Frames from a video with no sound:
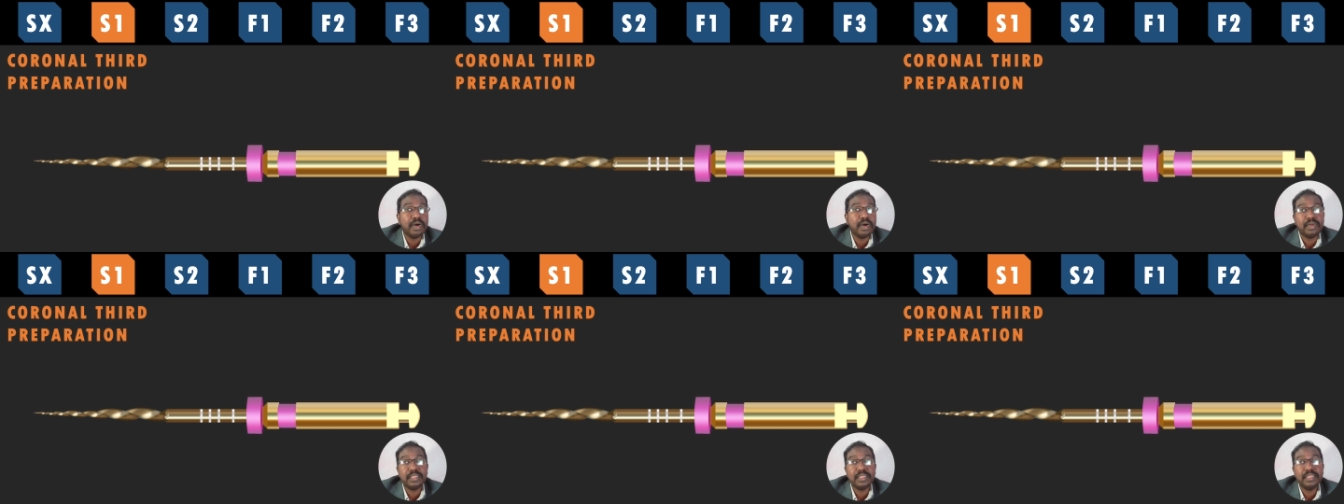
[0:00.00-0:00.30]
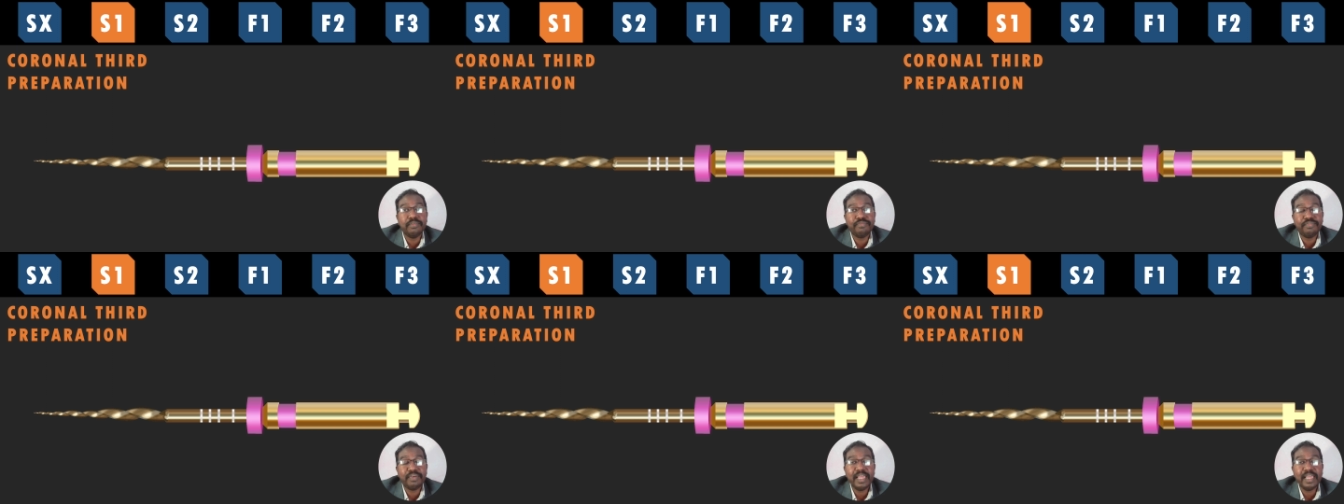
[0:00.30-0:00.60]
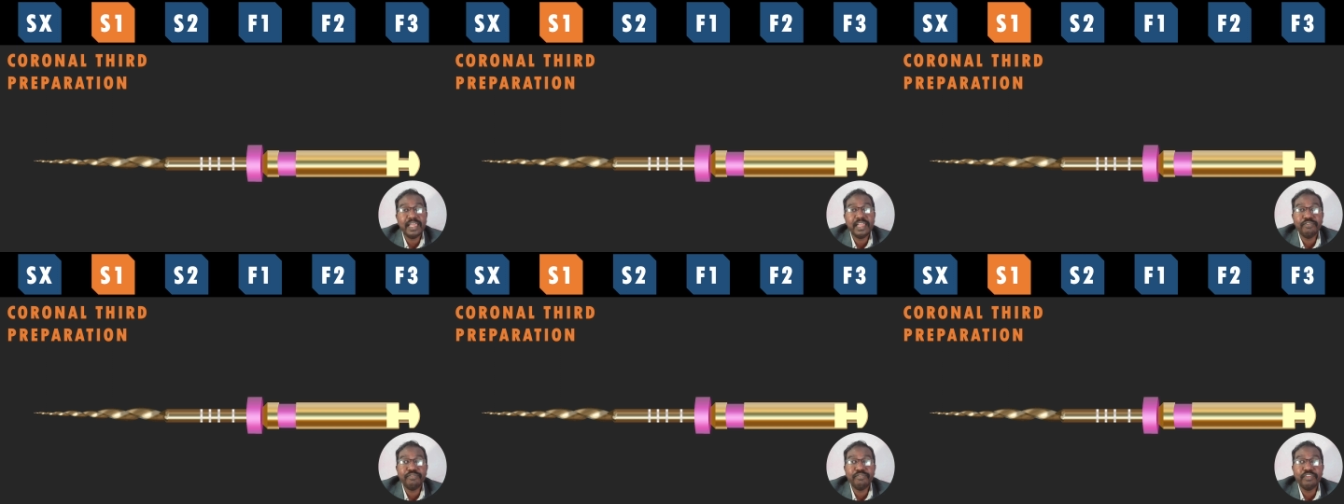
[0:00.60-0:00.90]
or the
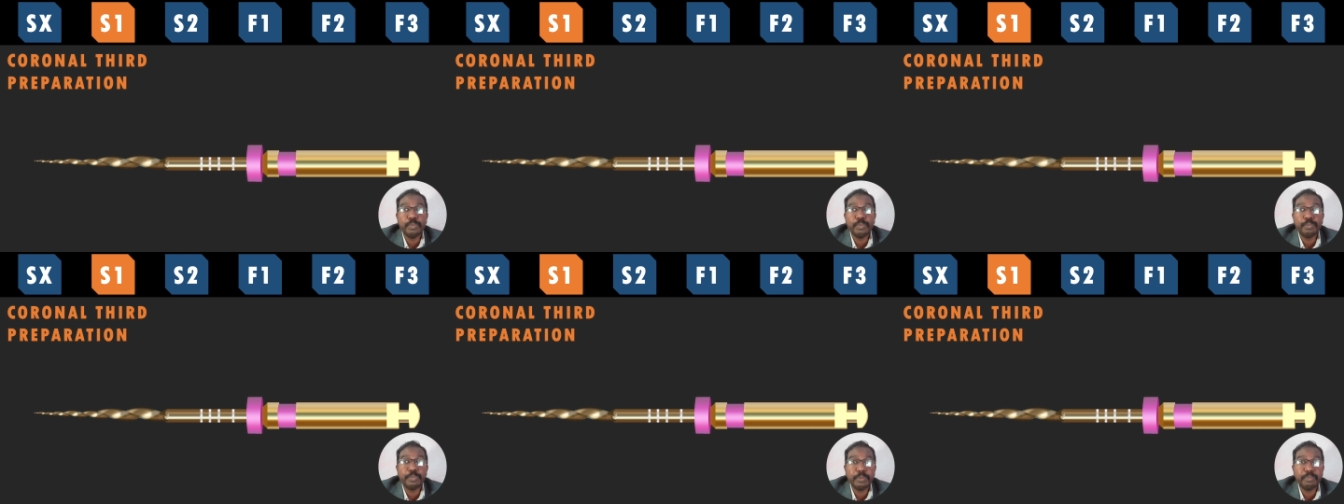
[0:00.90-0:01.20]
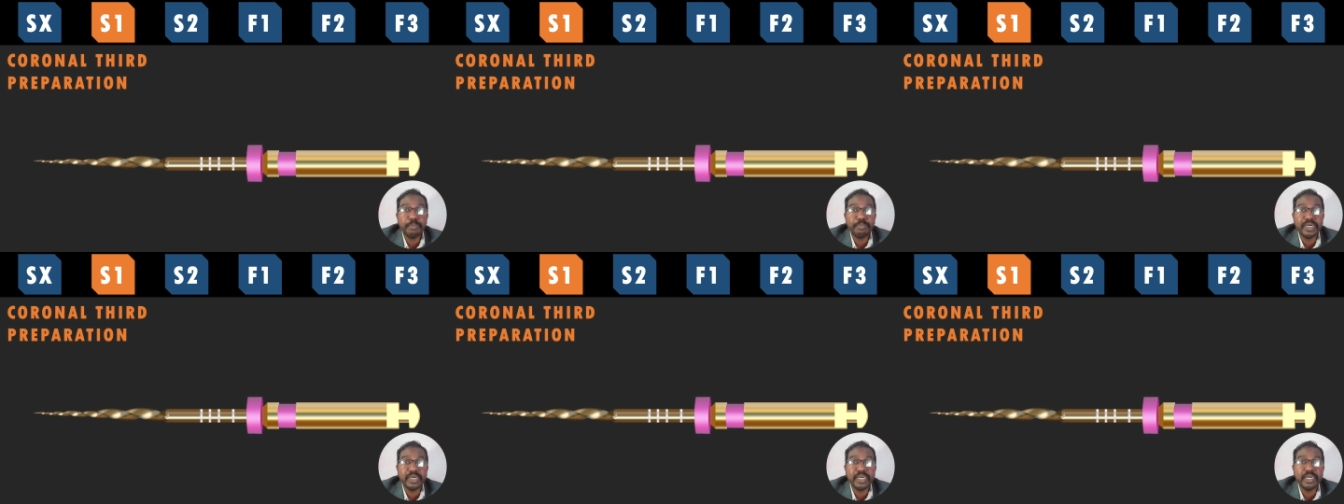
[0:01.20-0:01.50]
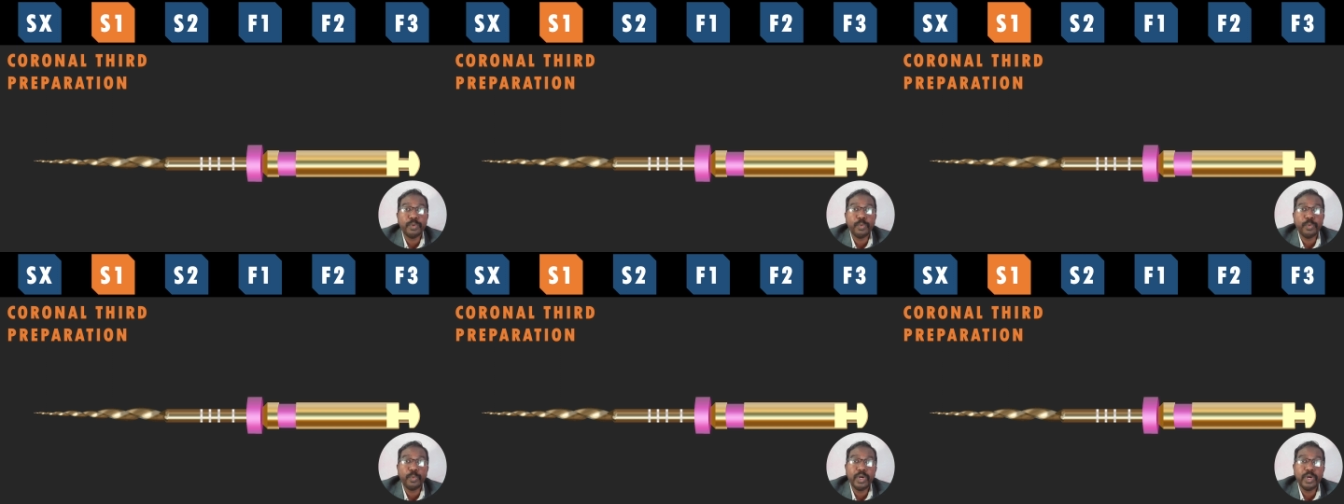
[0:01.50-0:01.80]
file will
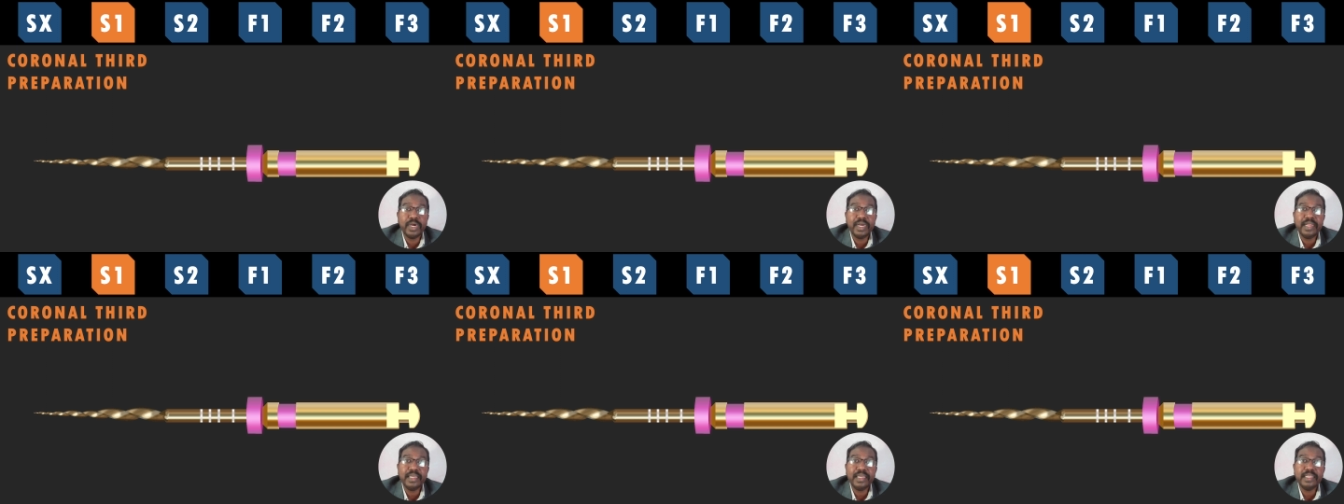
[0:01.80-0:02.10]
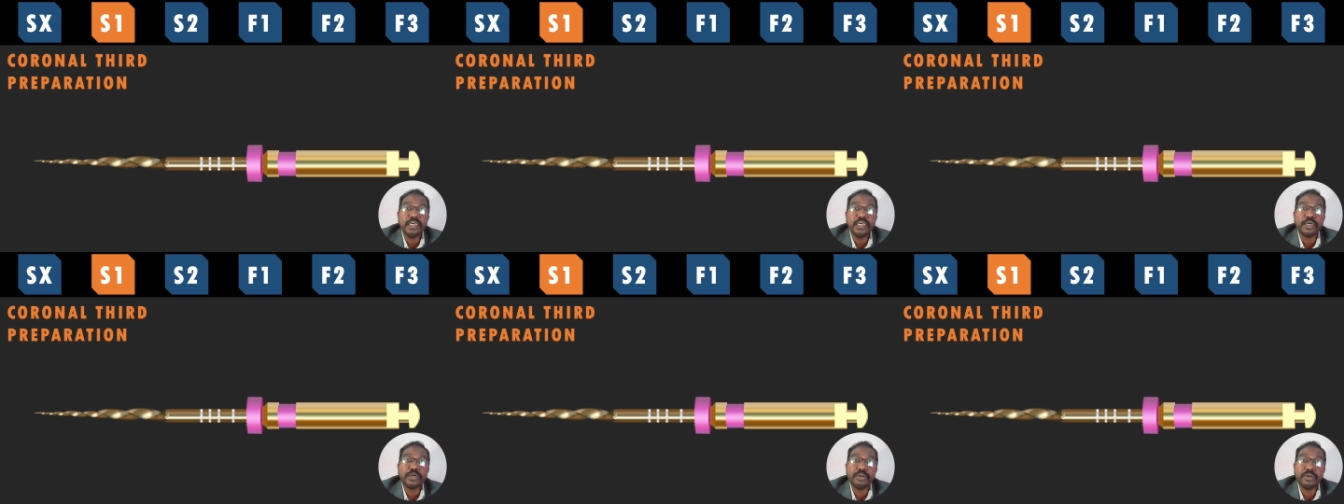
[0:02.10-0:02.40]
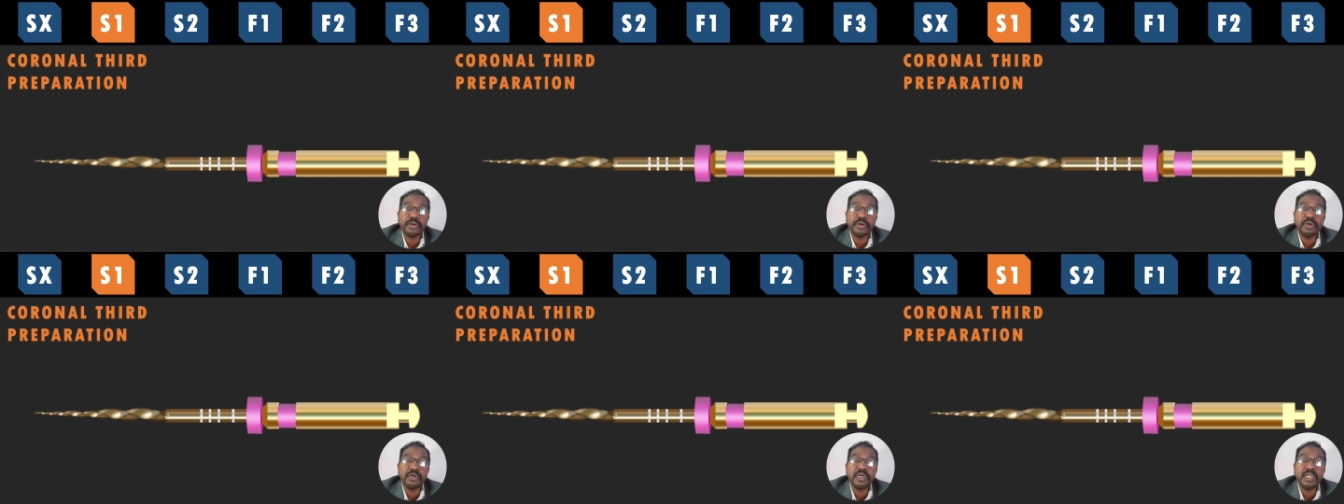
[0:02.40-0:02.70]
prepare only the
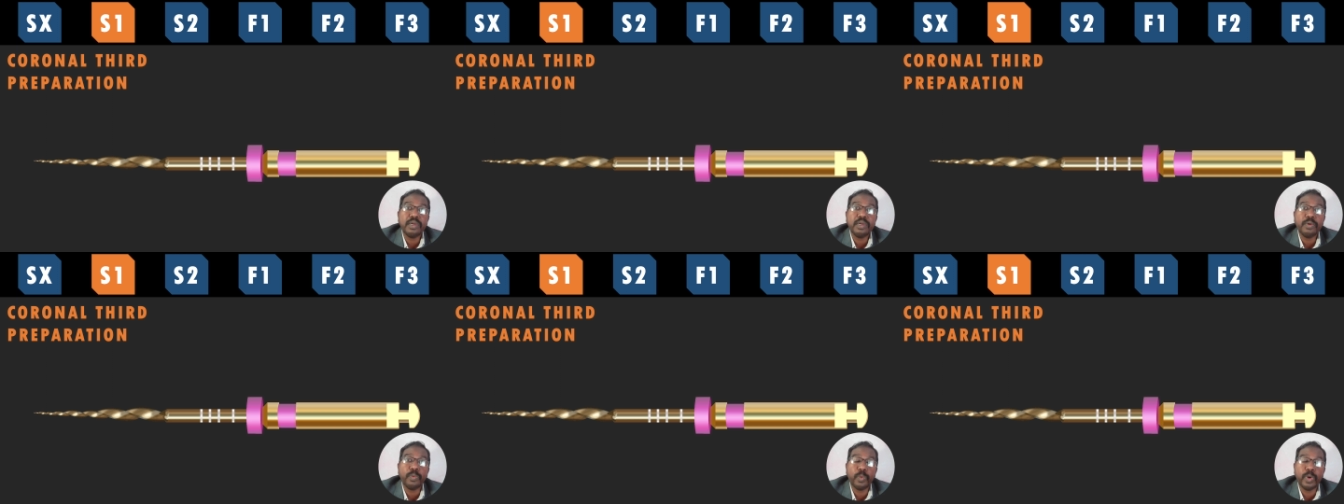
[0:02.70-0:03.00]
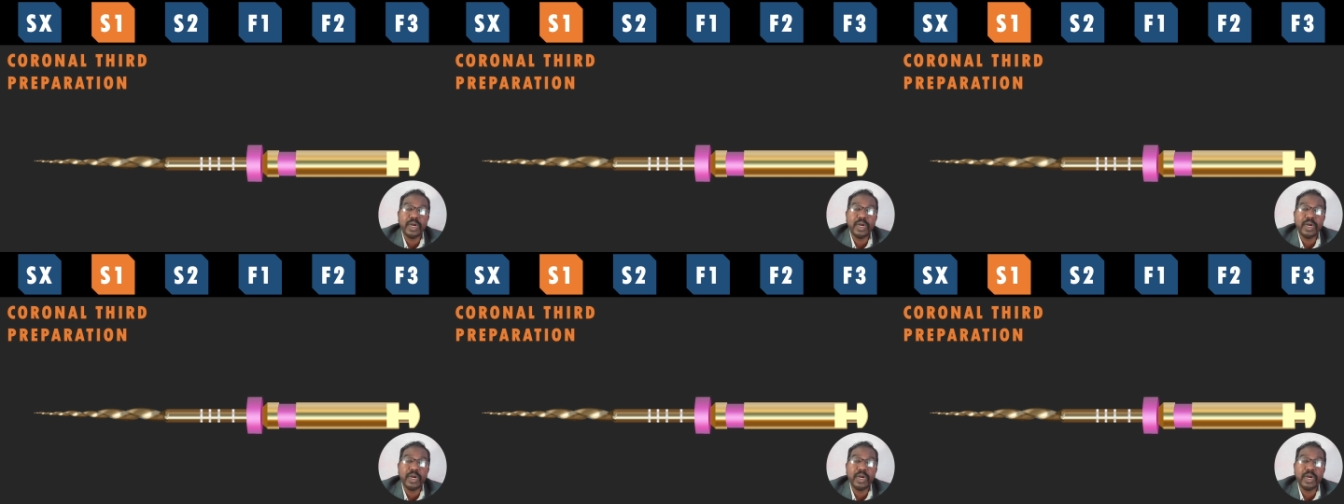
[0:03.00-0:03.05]
coronal